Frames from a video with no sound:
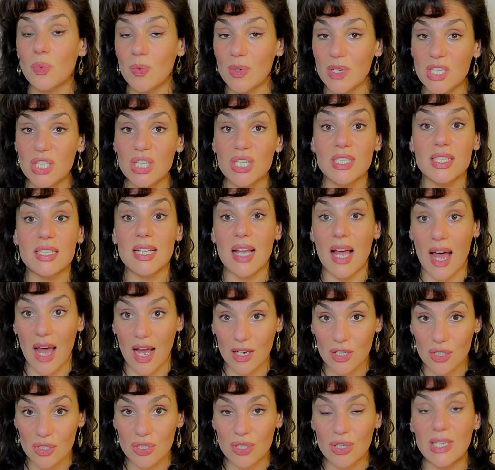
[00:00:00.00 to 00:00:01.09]
which is
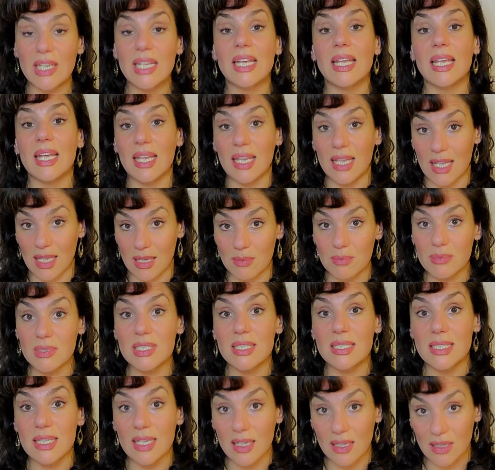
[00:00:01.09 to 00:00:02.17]
actually
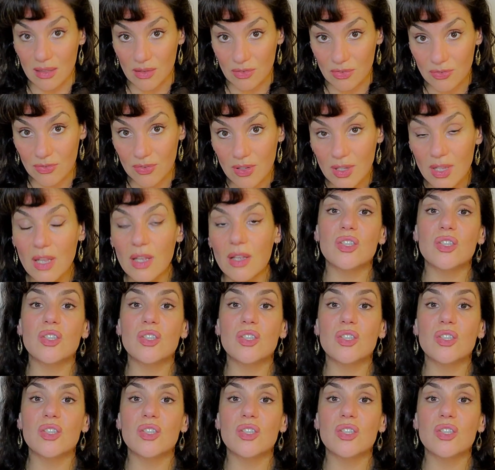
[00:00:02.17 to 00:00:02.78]
himself.